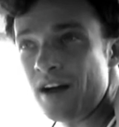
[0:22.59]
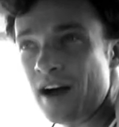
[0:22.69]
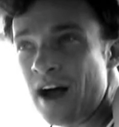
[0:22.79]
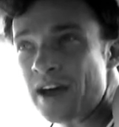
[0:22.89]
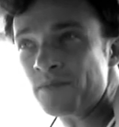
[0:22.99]

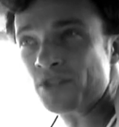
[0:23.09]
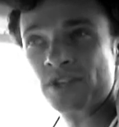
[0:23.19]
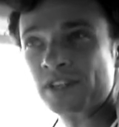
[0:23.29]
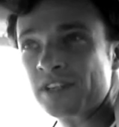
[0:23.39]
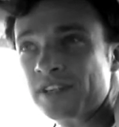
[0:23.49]
I am
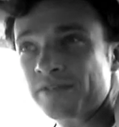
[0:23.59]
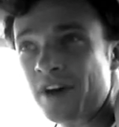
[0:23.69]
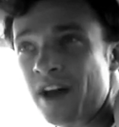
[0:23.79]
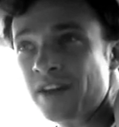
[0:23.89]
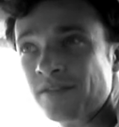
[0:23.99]
just a
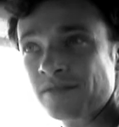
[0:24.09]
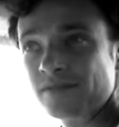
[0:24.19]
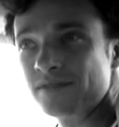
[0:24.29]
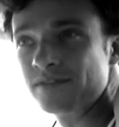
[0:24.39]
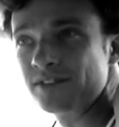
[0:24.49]
divine
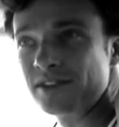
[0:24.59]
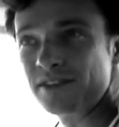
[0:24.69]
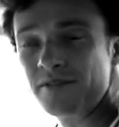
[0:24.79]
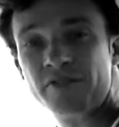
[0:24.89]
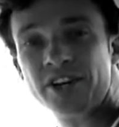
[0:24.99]

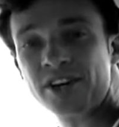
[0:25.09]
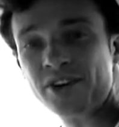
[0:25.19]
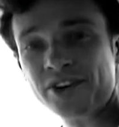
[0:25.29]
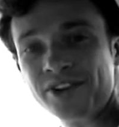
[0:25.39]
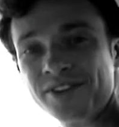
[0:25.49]

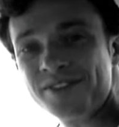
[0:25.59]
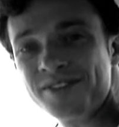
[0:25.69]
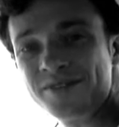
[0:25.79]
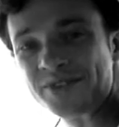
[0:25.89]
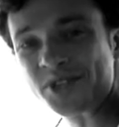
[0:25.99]
vehicle
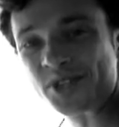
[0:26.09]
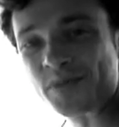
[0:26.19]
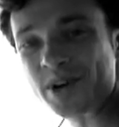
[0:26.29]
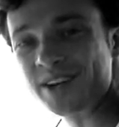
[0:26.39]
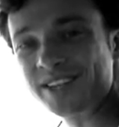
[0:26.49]
for the
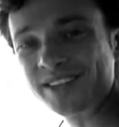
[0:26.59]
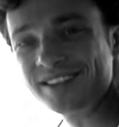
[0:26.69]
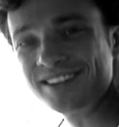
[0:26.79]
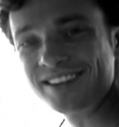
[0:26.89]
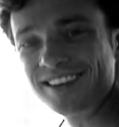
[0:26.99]
Spirit.
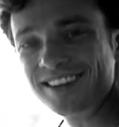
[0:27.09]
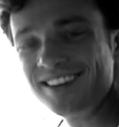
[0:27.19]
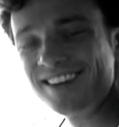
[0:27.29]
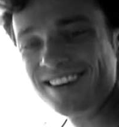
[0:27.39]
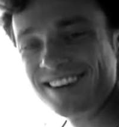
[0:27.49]

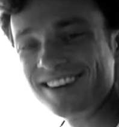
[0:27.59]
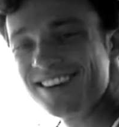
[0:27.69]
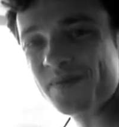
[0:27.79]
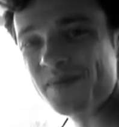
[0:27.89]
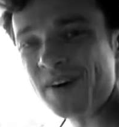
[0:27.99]

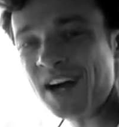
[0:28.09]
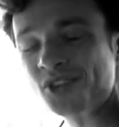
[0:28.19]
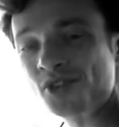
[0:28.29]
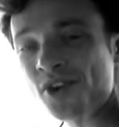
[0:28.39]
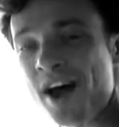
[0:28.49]
I
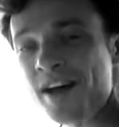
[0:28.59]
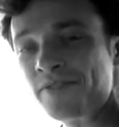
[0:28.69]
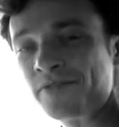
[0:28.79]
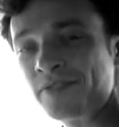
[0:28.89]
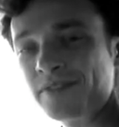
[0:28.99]
strive
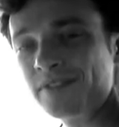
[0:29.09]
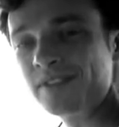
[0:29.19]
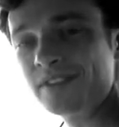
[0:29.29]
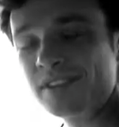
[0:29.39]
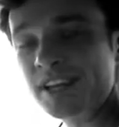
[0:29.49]

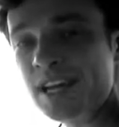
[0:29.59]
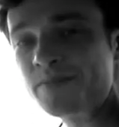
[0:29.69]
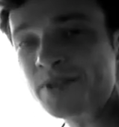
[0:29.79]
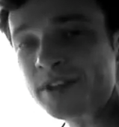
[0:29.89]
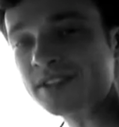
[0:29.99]
to keep
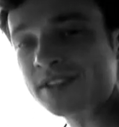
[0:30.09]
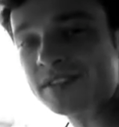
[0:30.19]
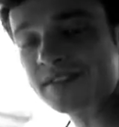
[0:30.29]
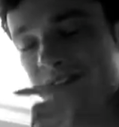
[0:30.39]
this